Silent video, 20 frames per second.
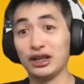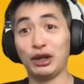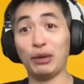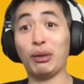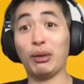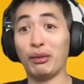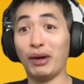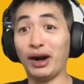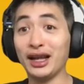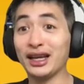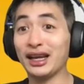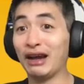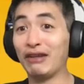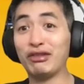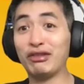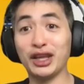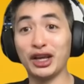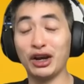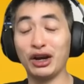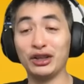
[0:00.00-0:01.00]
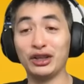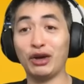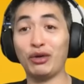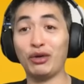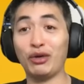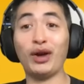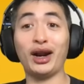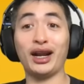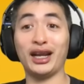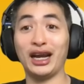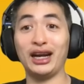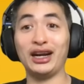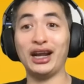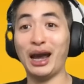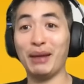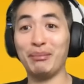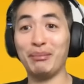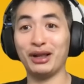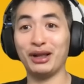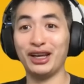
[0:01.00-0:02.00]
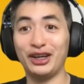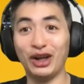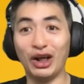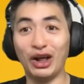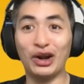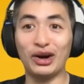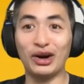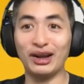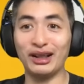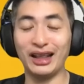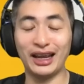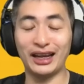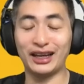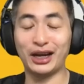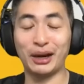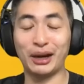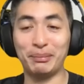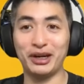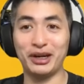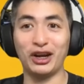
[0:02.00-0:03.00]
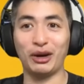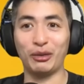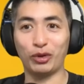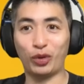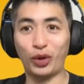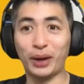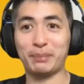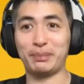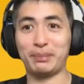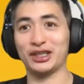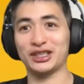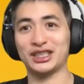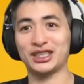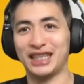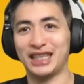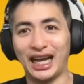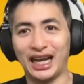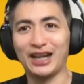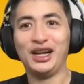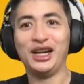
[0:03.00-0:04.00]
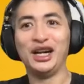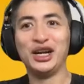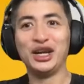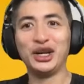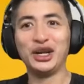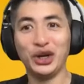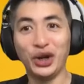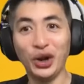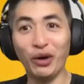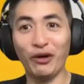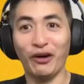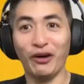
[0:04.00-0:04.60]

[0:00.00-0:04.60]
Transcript: they were running everything. They were running a nine billion dollar like company on QuickBooks. He's like, no